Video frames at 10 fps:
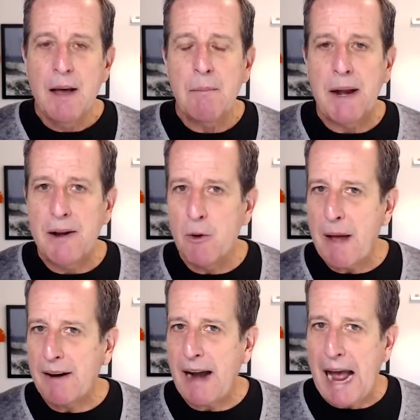But no
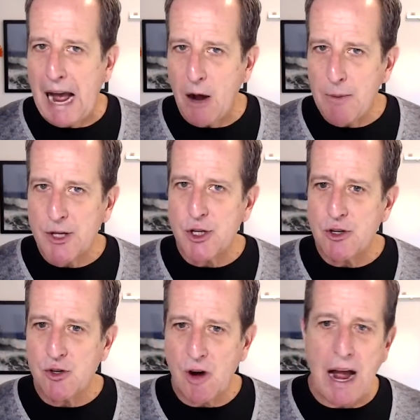matter how much you
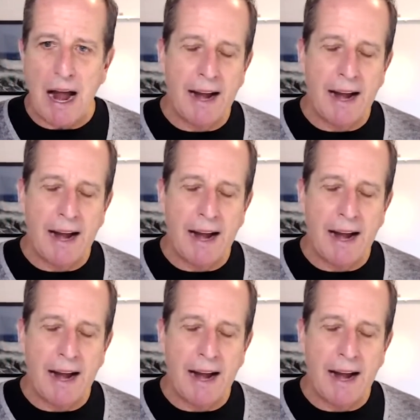try,